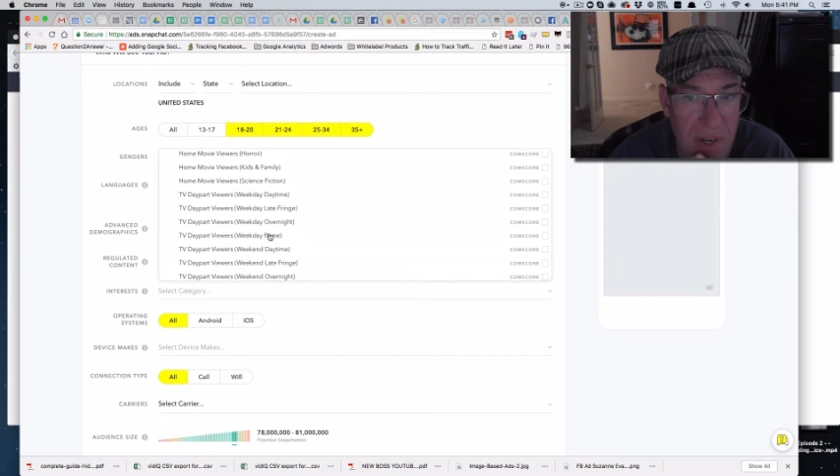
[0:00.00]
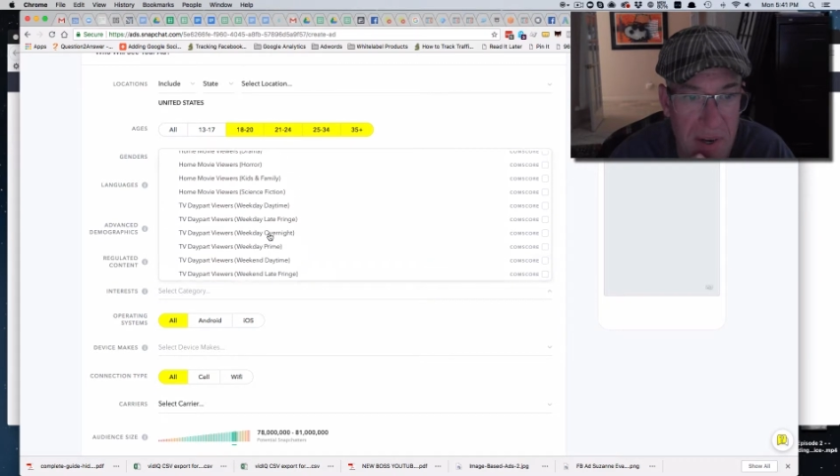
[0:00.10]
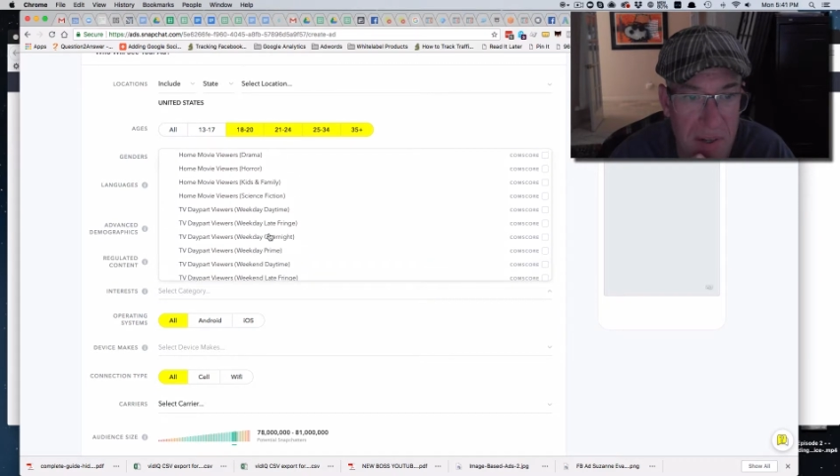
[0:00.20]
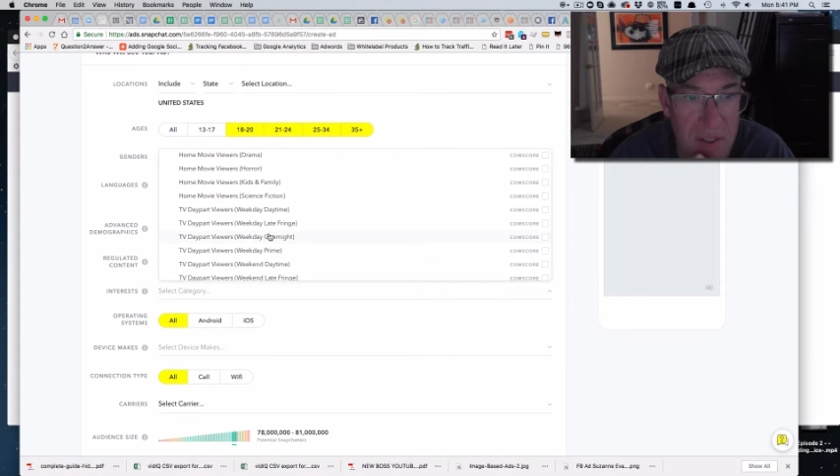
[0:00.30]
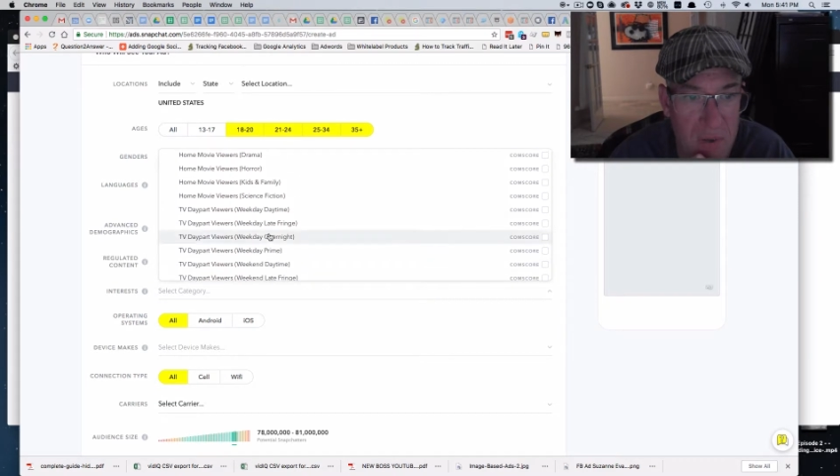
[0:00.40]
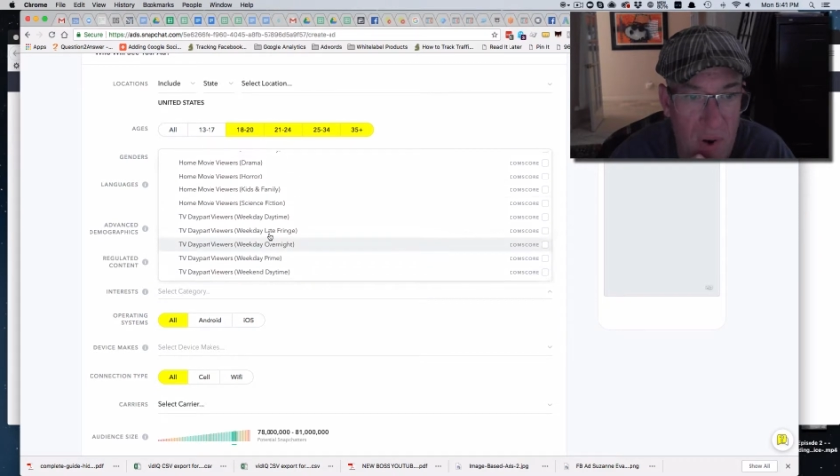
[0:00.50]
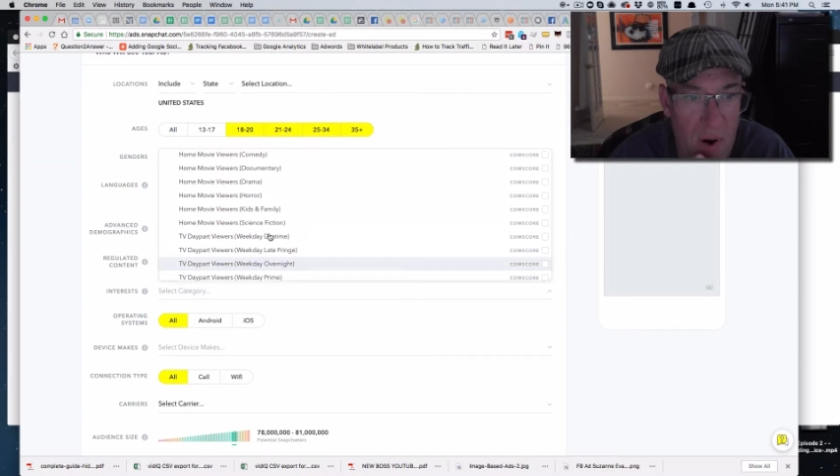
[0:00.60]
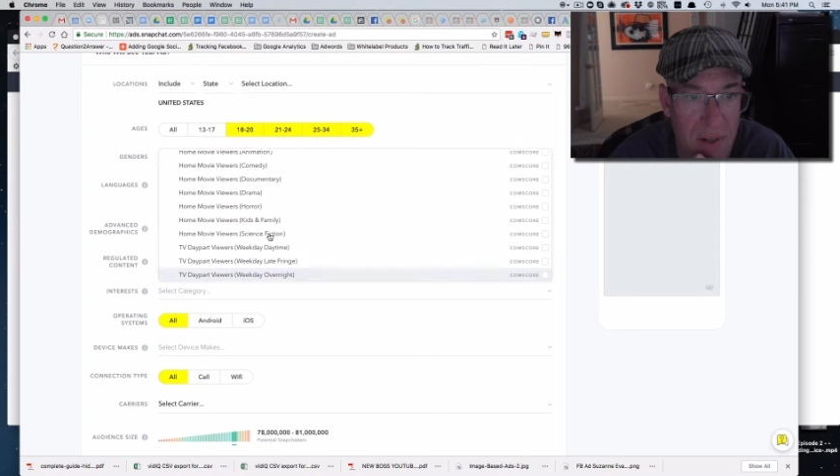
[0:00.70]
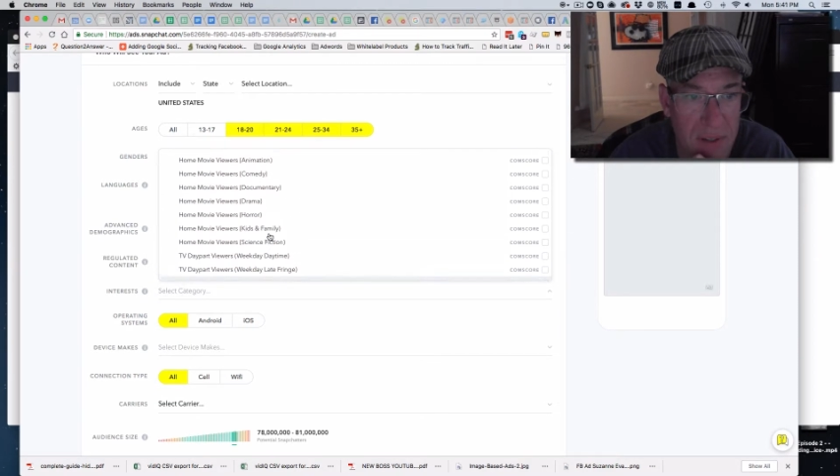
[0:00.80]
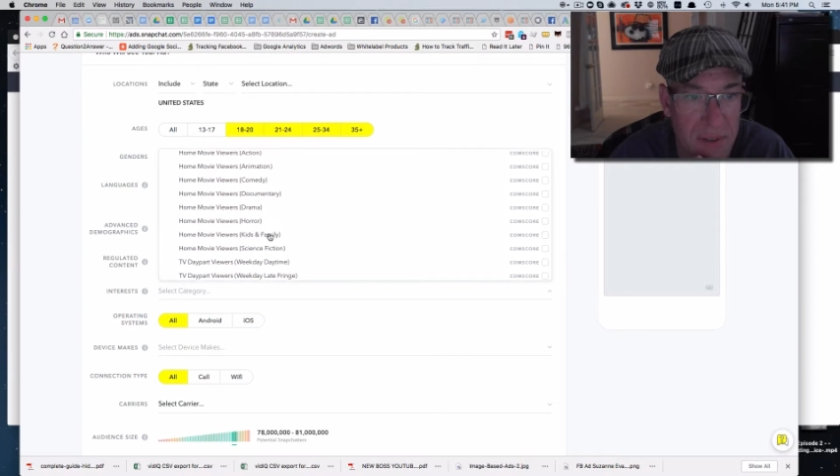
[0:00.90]
data as
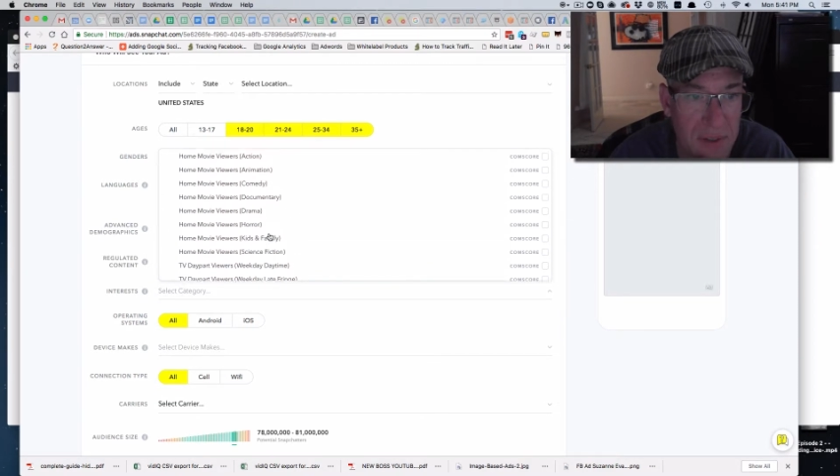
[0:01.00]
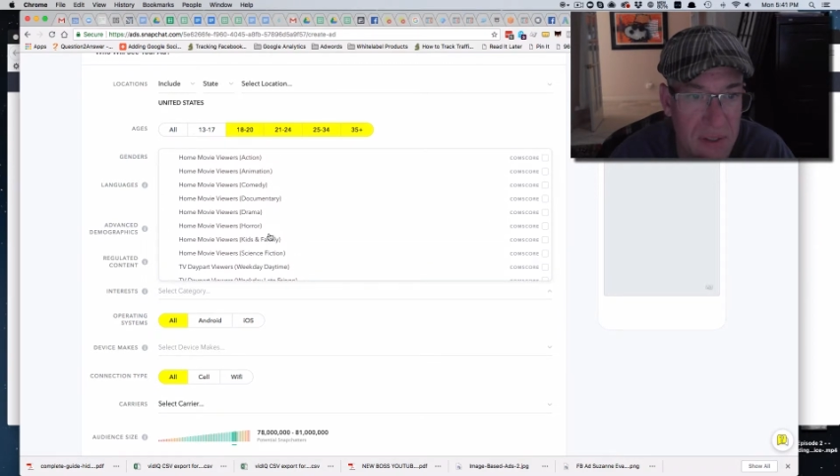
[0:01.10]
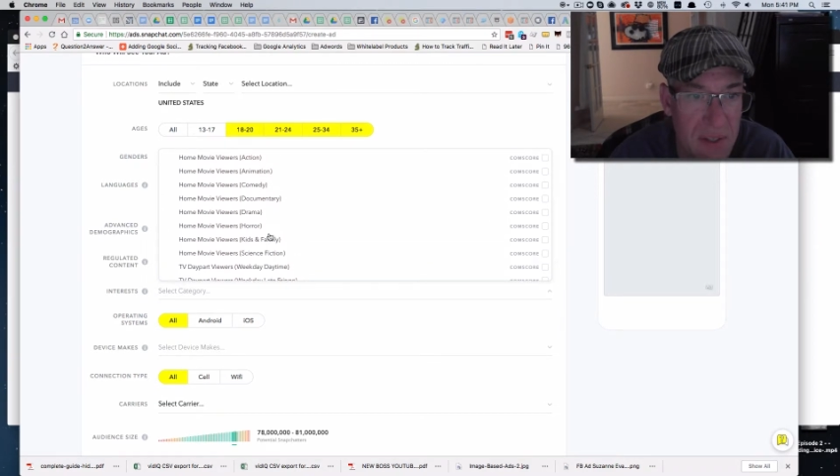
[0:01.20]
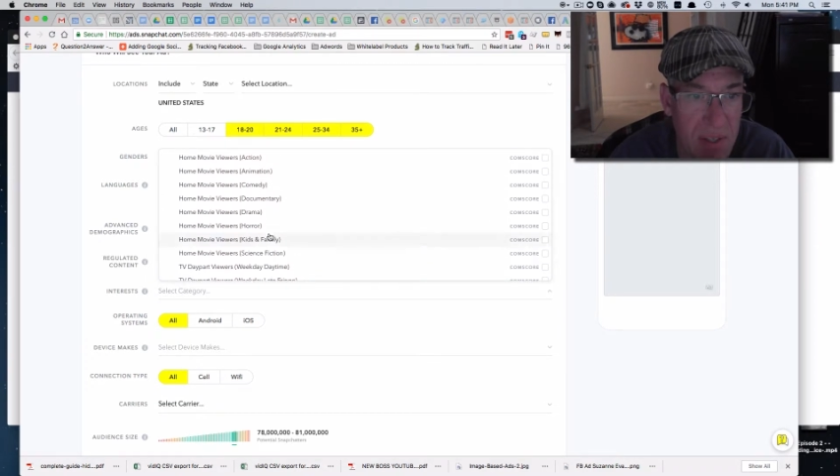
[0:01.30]
far as